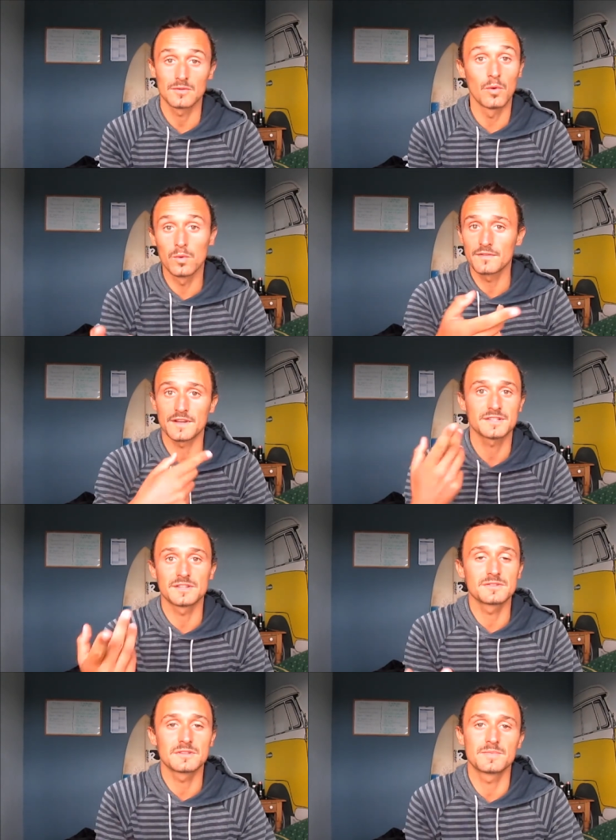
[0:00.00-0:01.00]
all of us
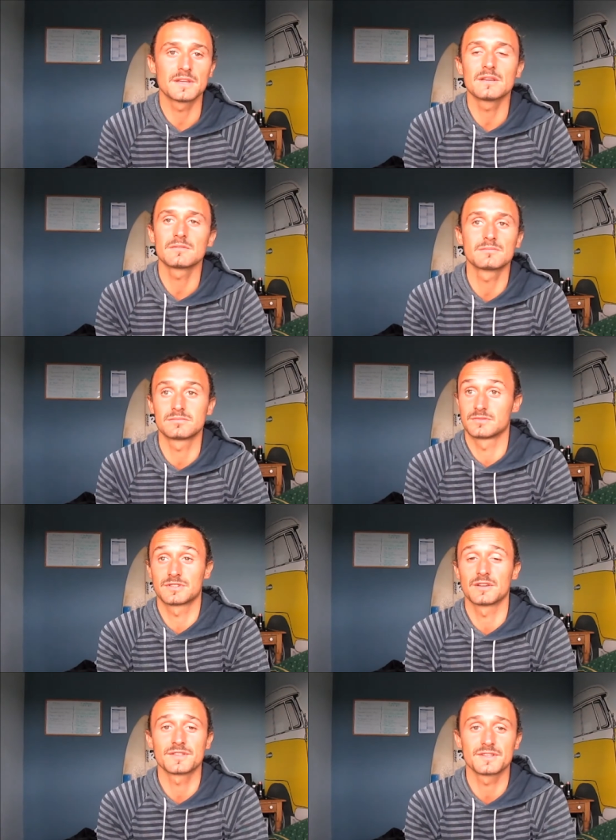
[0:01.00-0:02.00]
used to be,
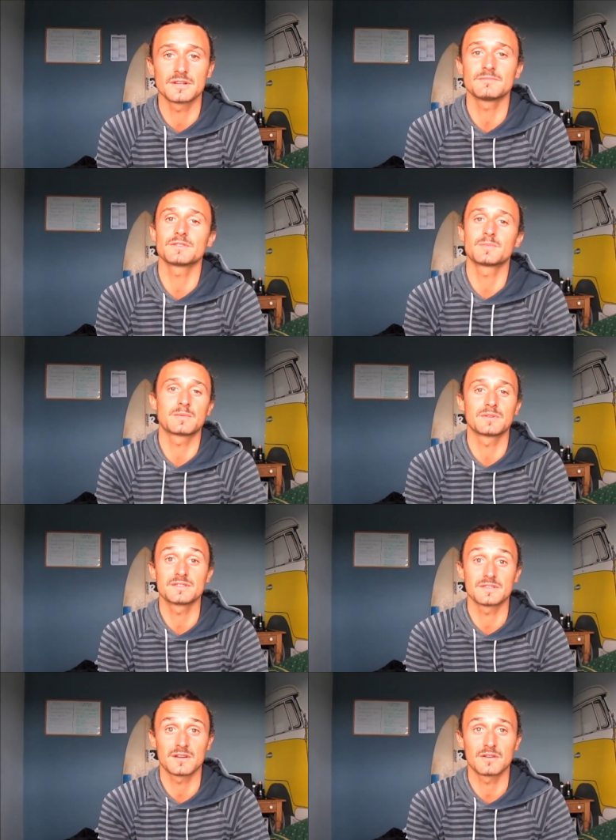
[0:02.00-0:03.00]
chances are most people
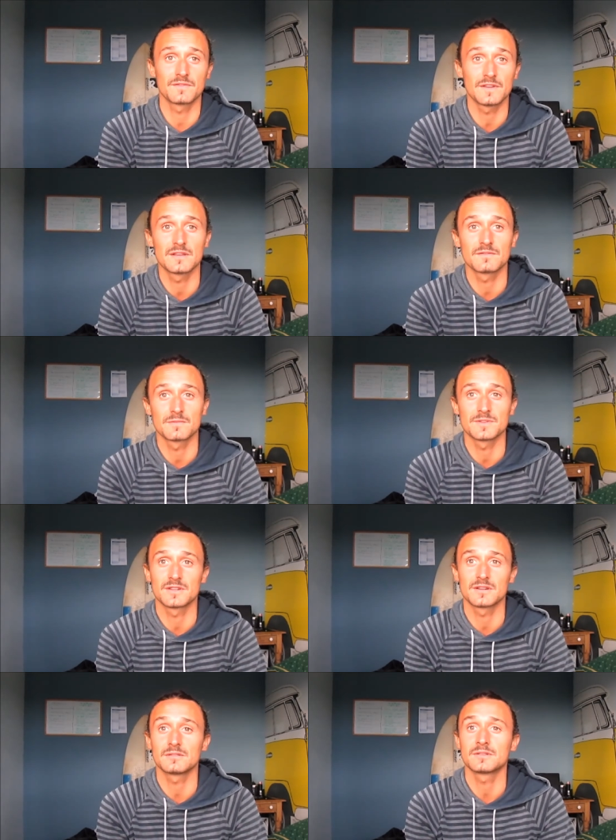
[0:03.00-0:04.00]
didn't start off vegan from a
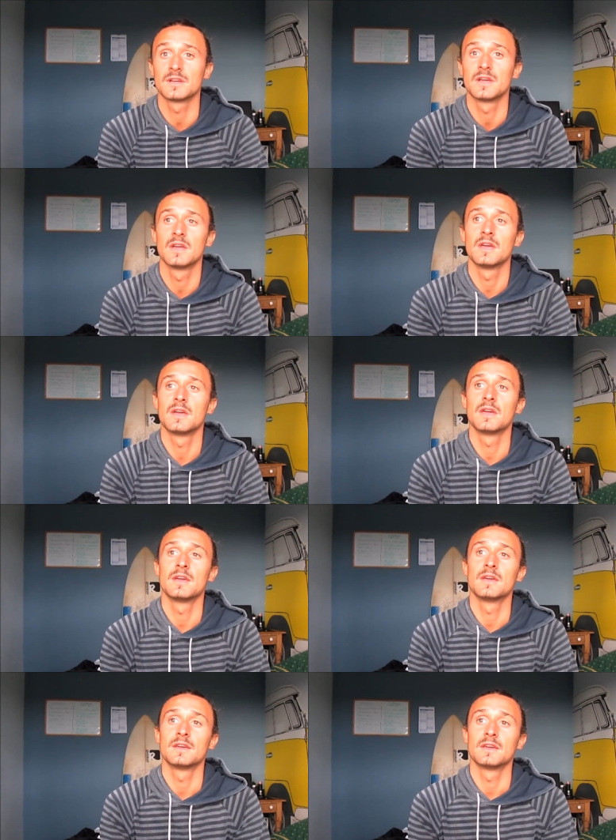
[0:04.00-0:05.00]
child.
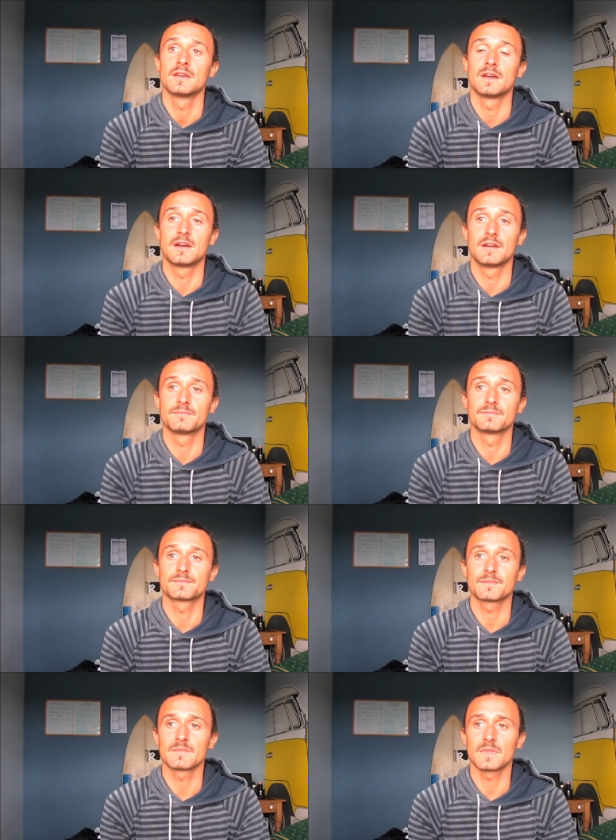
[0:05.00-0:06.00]
Um,
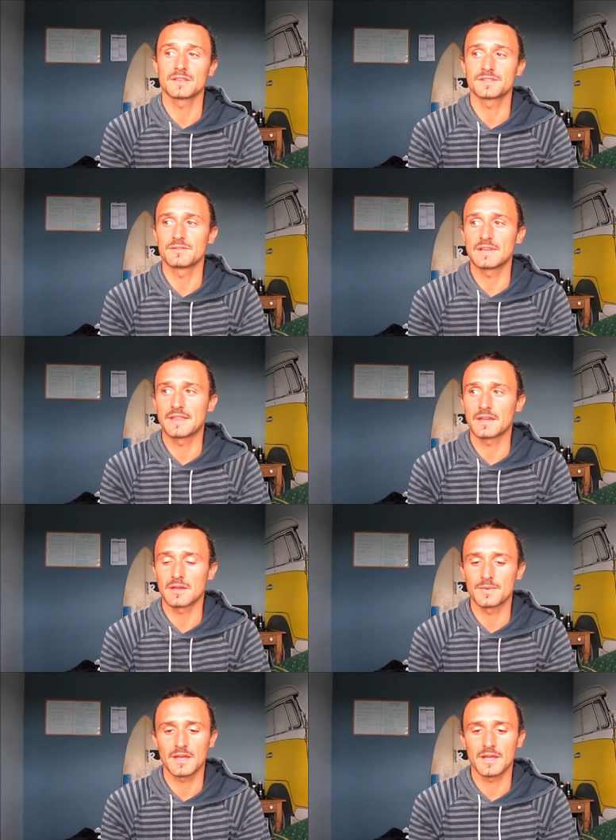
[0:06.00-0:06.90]
so yeah, they're coming